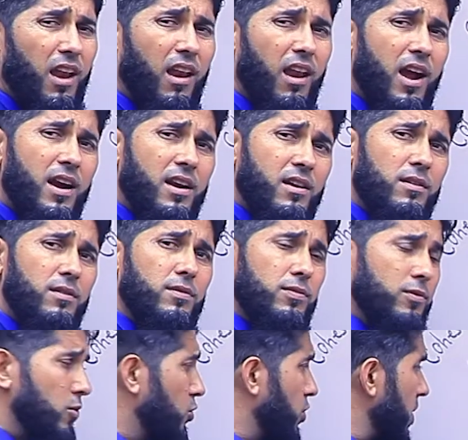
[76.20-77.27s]
a lot
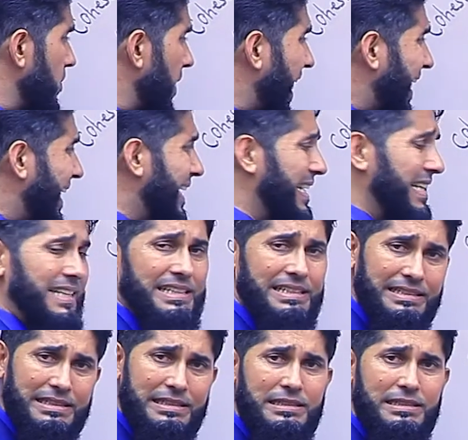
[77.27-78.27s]
of grammatical